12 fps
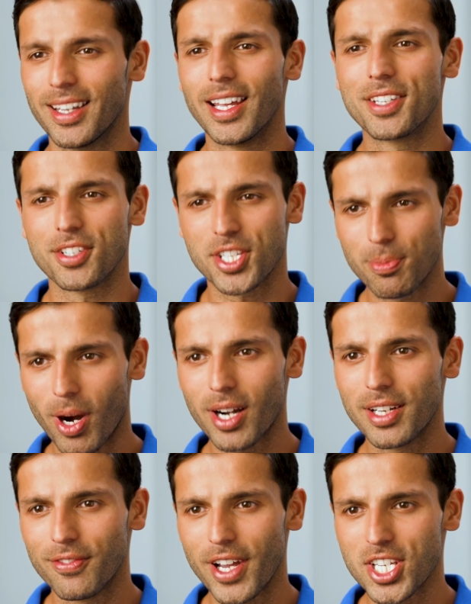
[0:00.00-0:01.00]
It's a
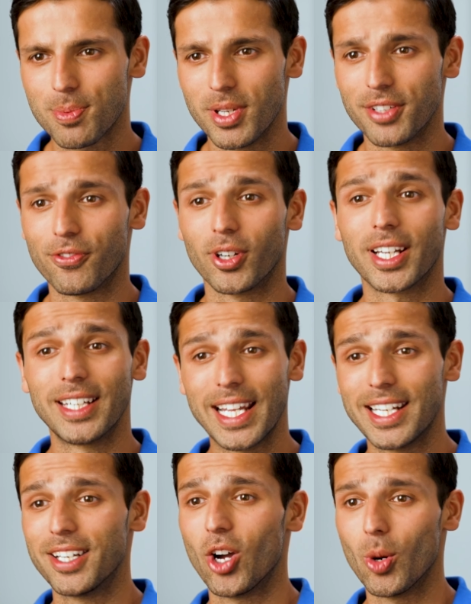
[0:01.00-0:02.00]
smart investment for
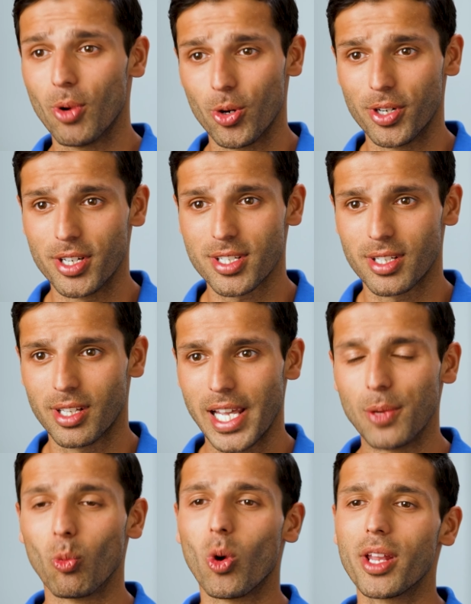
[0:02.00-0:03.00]
Canadian homeowners
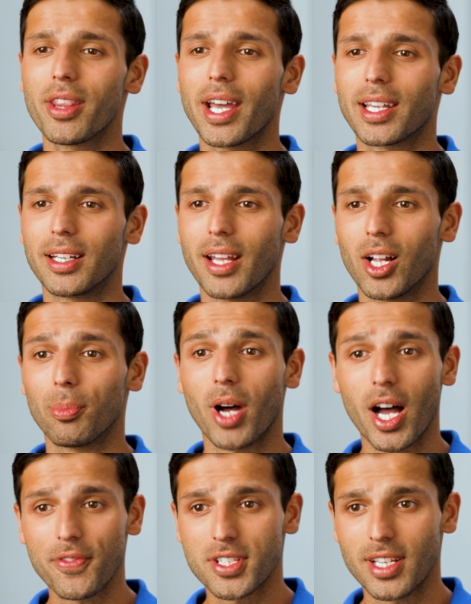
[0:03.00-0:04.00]
and one that can help
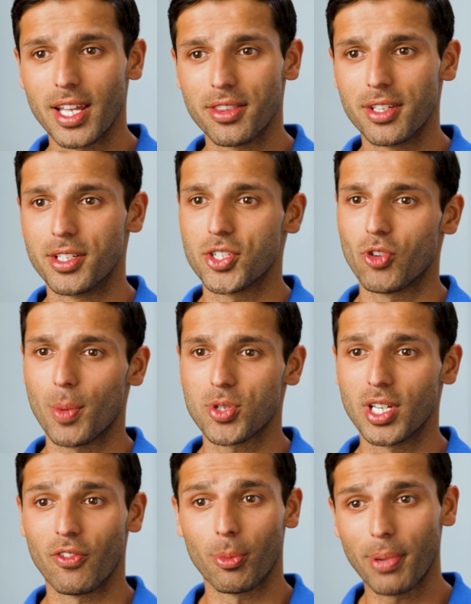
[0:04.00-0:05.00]
offset the
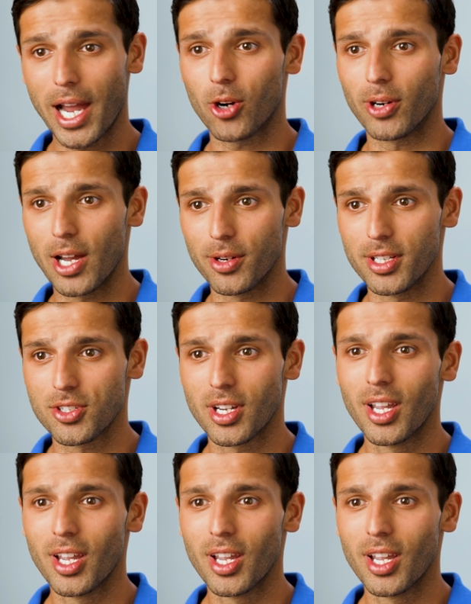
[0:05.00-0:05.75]
disruption of a power outage